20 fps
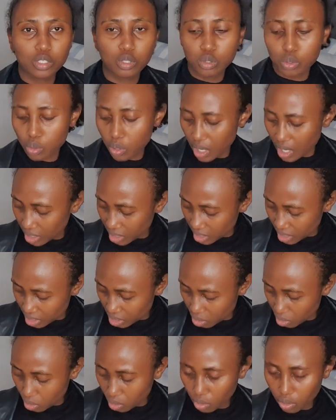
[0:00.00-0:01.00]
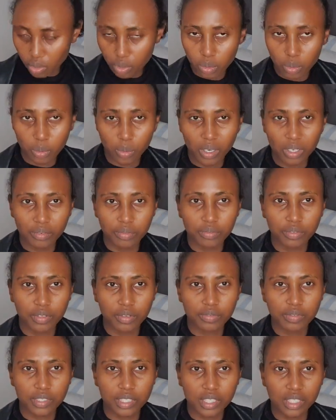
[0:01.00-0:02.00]
200 or
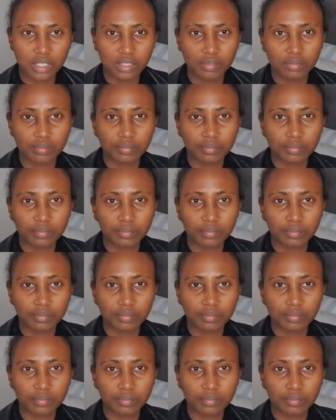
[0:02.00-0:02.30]
150.